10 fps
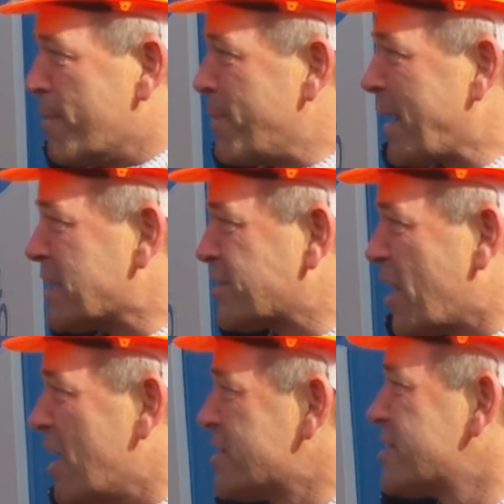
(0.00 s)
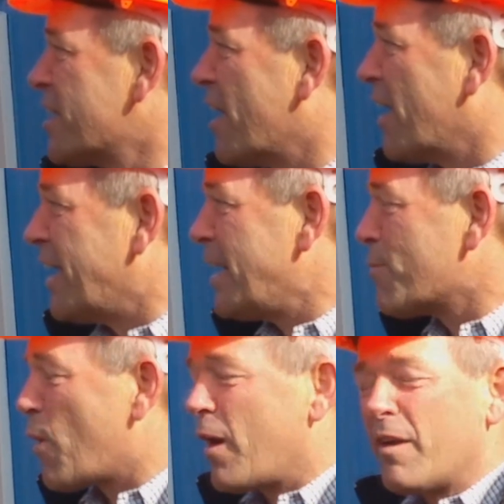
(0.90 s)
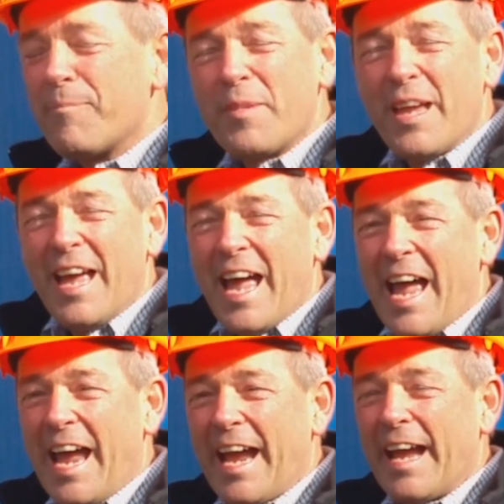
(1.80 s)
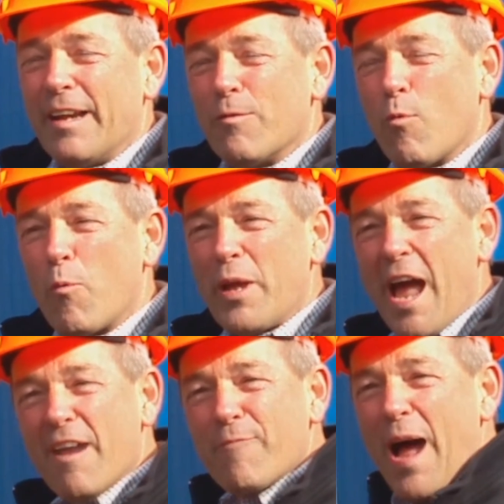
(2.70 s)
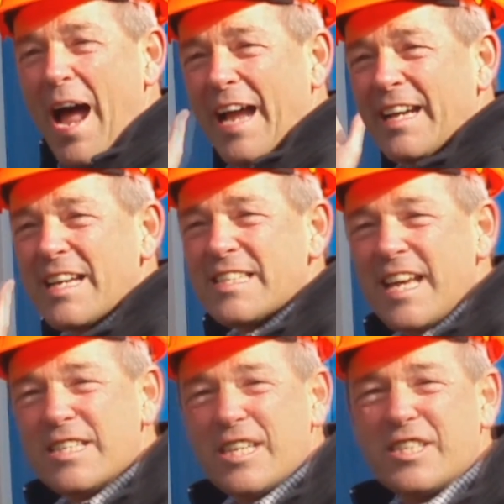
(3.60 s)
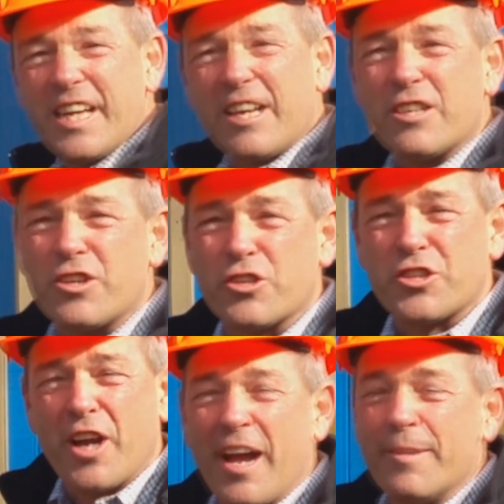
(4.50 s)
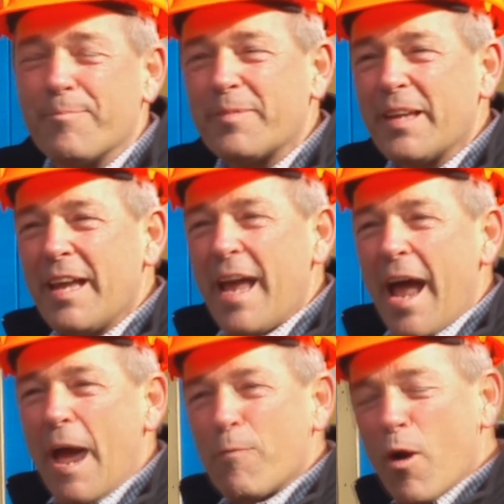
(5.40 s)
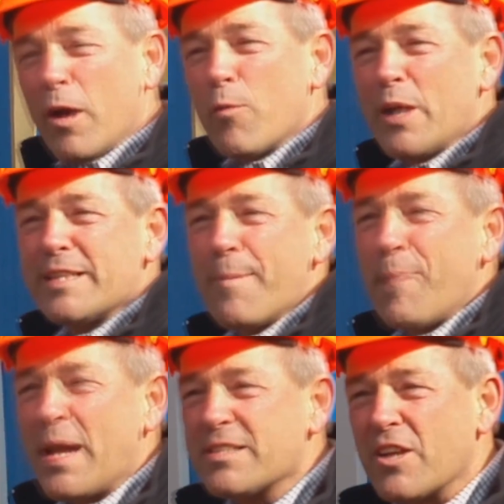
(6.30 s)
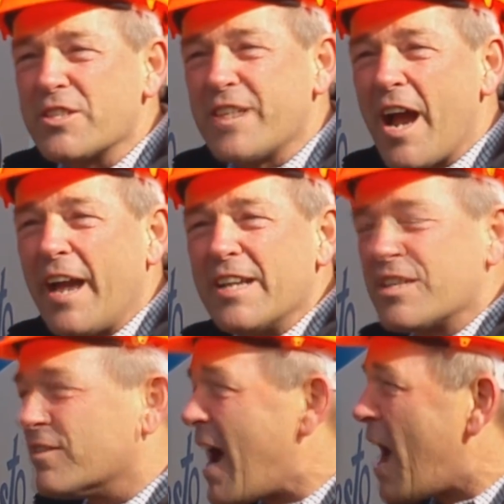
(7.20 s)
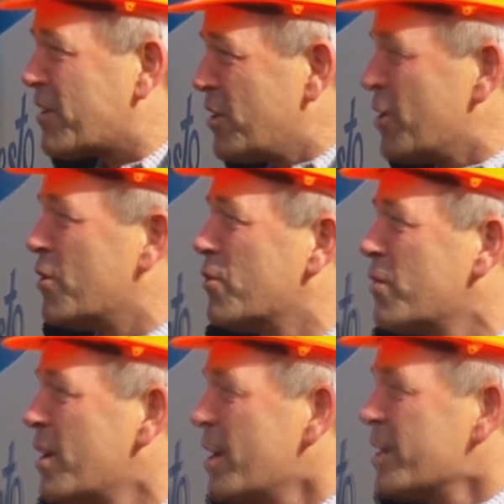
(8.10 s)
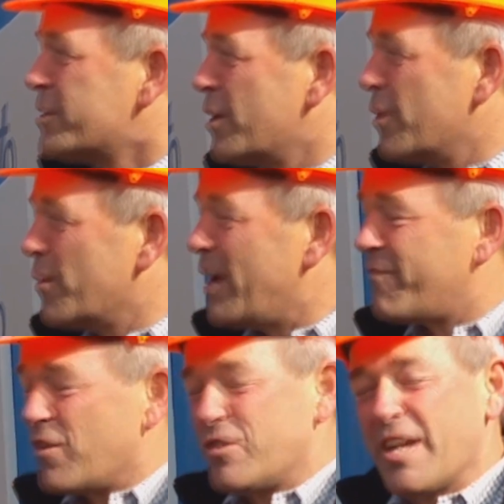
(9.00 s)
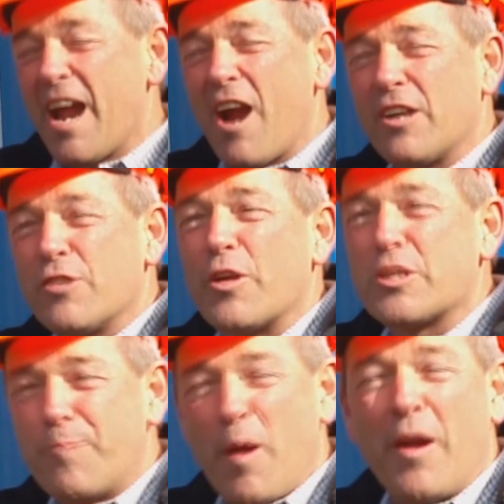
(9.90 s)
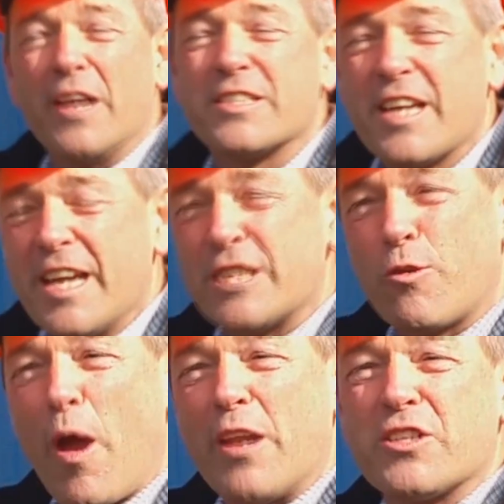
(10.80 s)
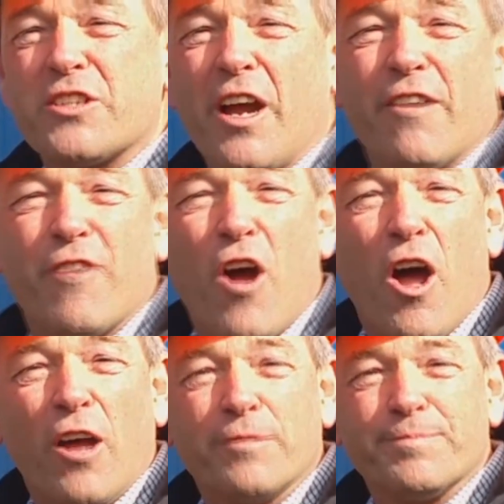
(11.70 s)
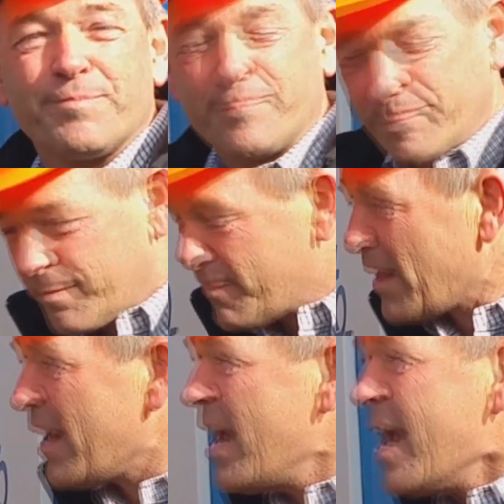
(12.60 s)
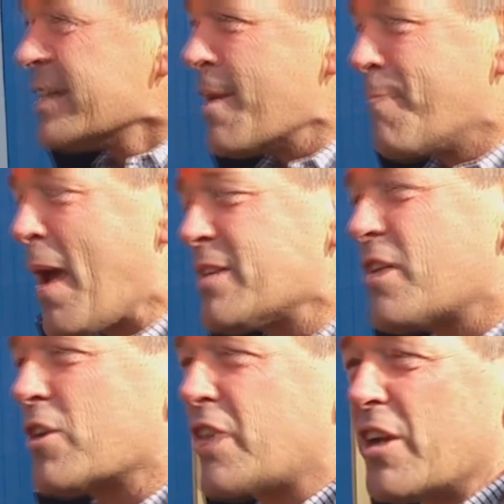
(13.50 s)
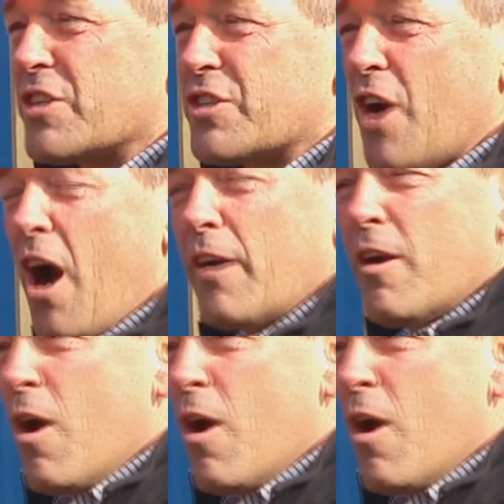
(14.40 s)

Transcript: biggest stunts anywhere, and what we have behind us is his signature stunt. And really, what Tempesto's done is allow you to, if you dare, to experience his greatest stunt of all. Tempesto is going to start